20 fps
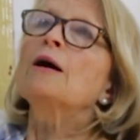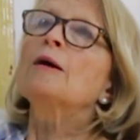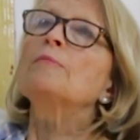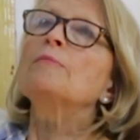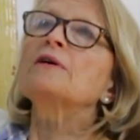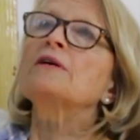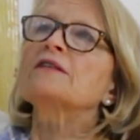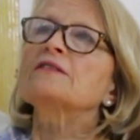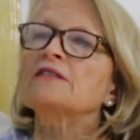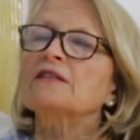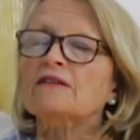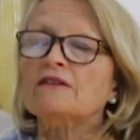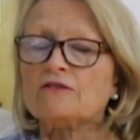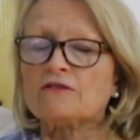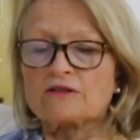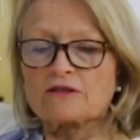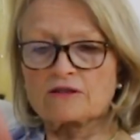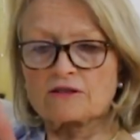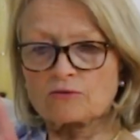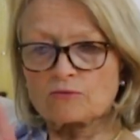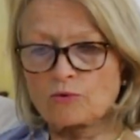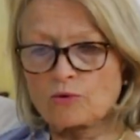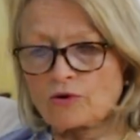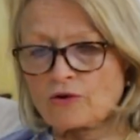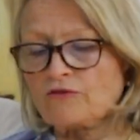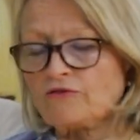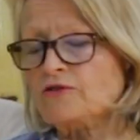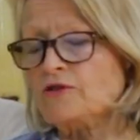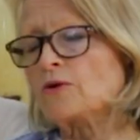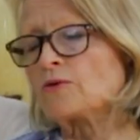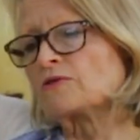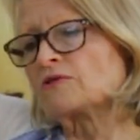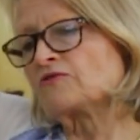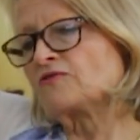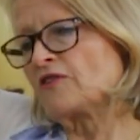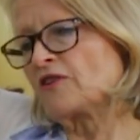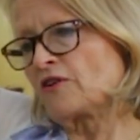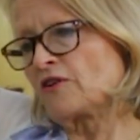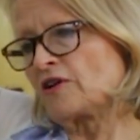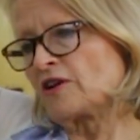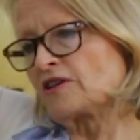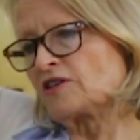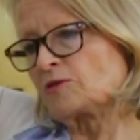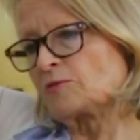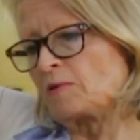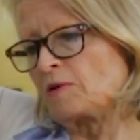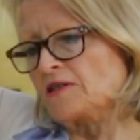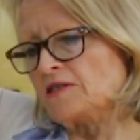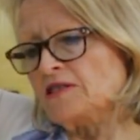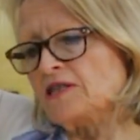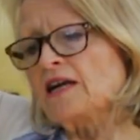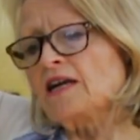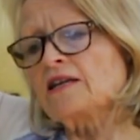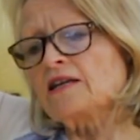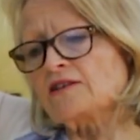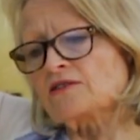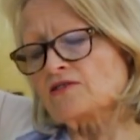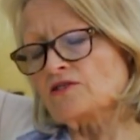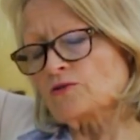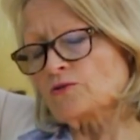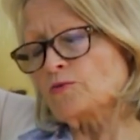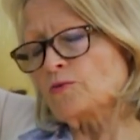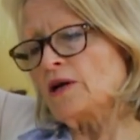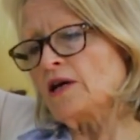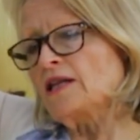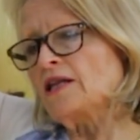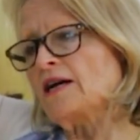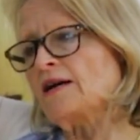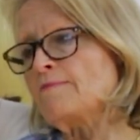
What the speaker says: because the workflow is very spontaneous as well. I